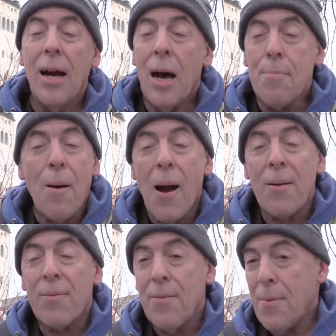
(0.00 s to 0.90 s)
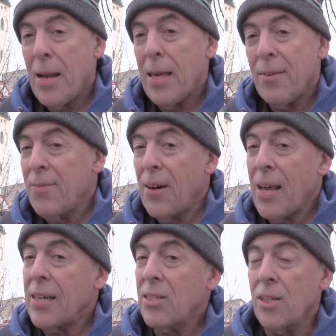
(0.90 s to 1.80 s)
apart from any
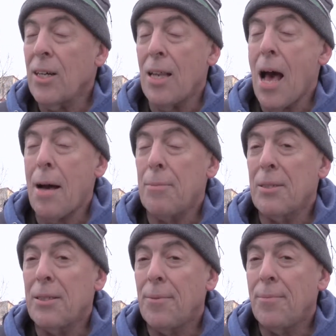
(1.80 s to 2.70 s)
financial collapse.